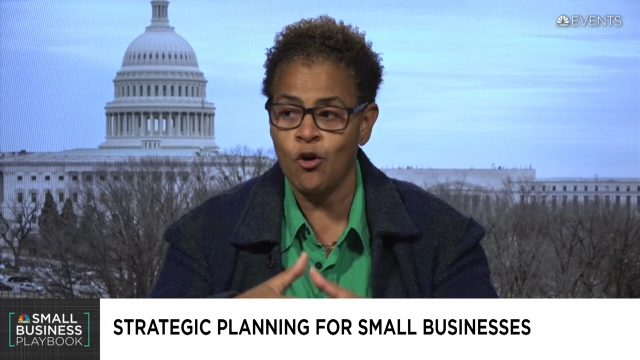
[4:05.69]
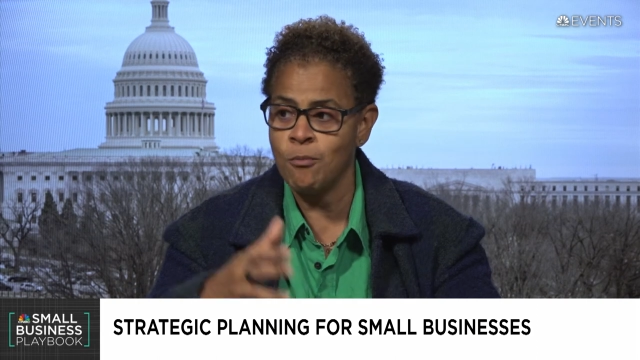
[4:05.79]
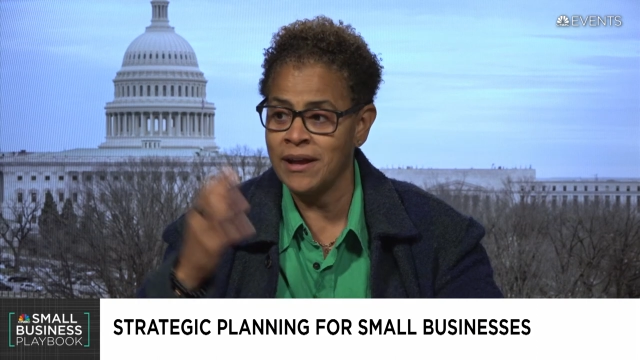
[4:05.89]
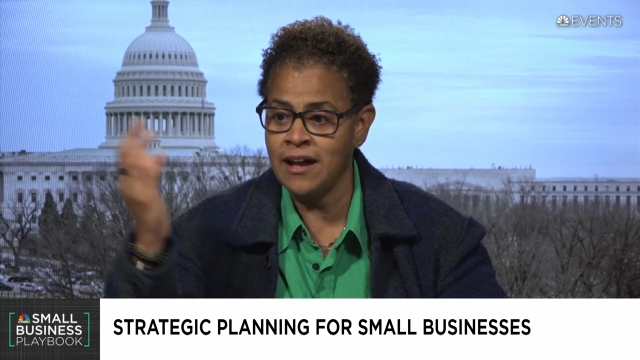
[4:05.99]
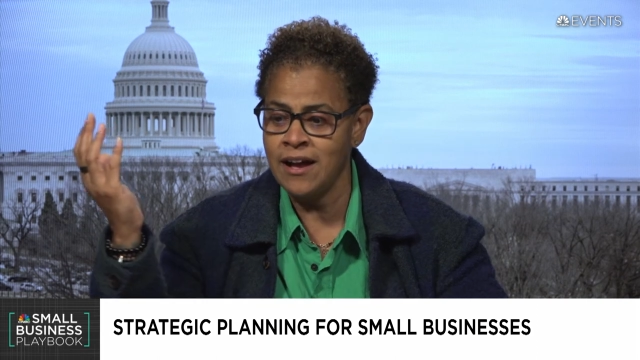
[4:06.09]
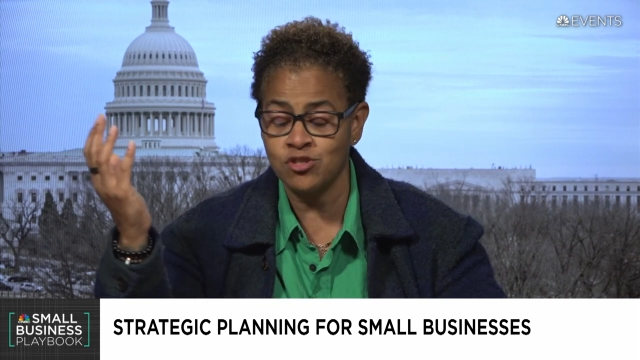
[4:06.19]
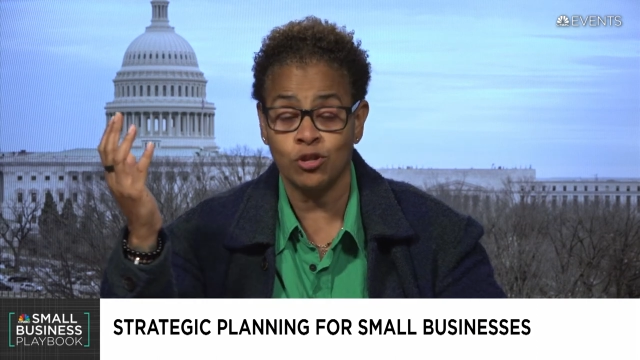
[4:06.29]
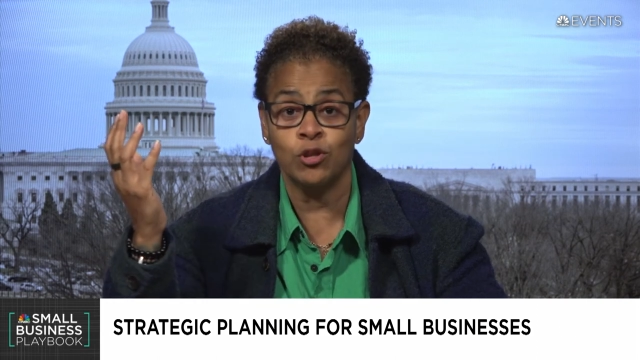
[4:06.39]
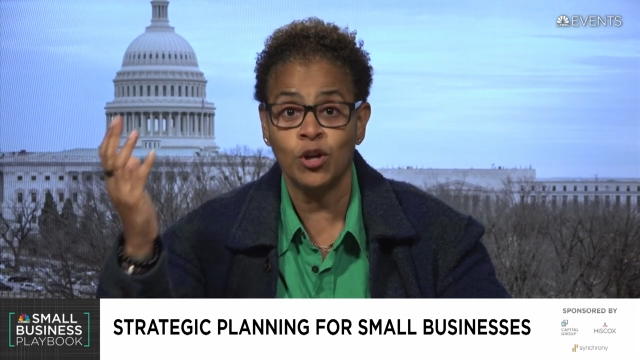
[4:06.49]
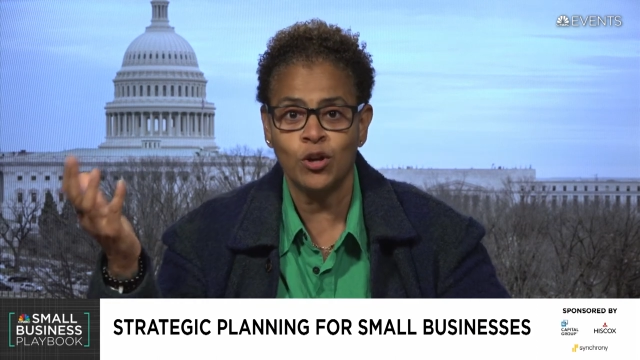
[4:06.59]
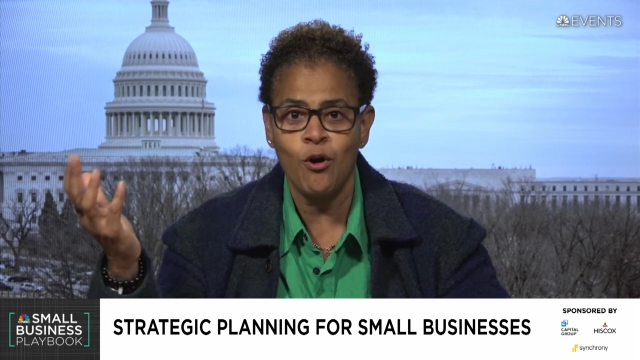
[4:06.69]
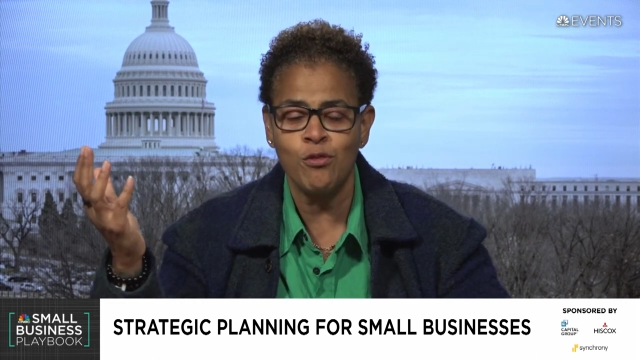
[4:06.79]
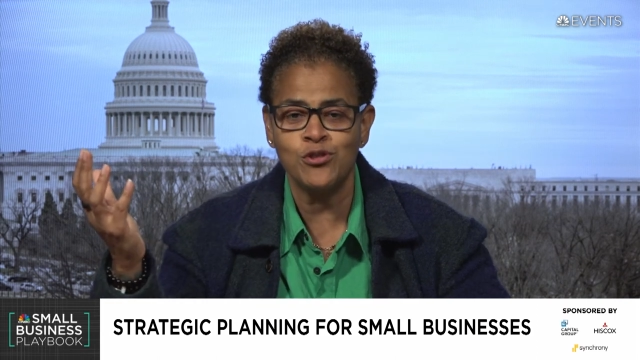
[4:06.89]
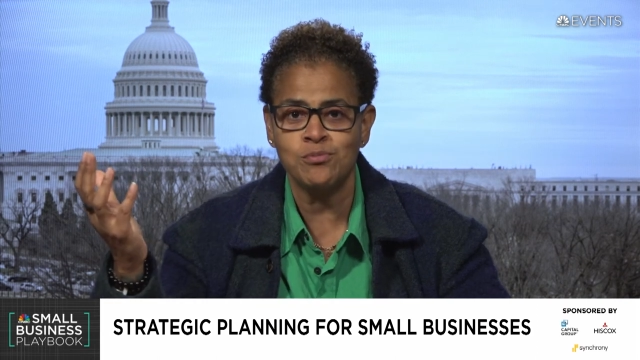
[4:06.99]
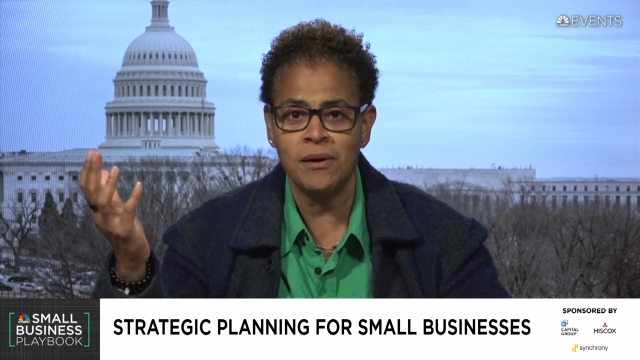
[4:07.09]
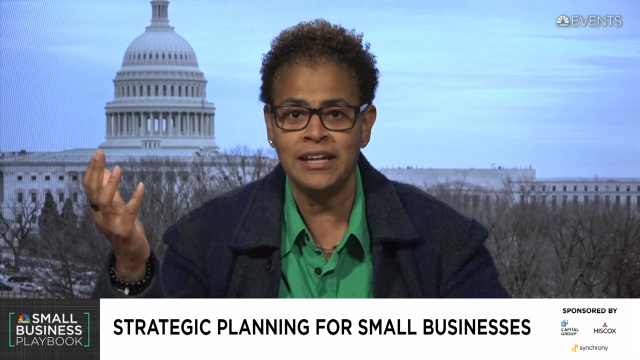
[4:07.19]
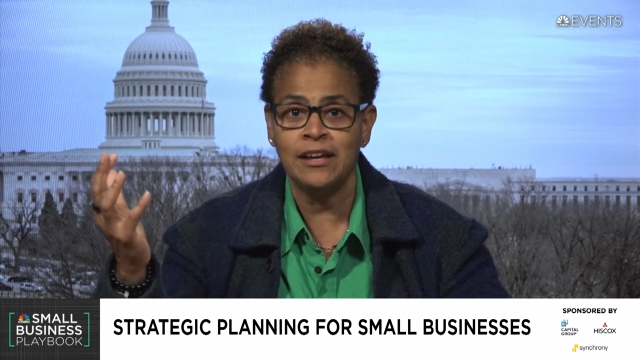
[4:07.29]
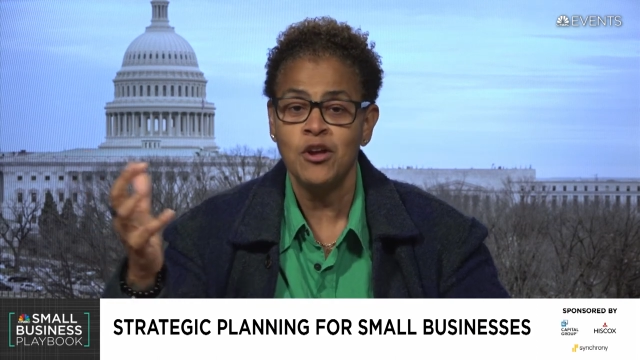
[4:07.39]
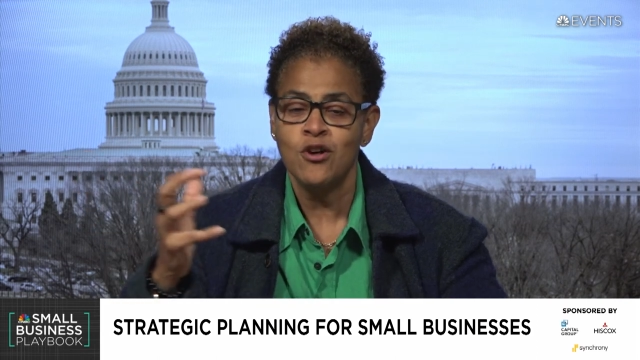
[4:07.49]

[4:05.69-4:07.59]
oh my gosh, look at all this money.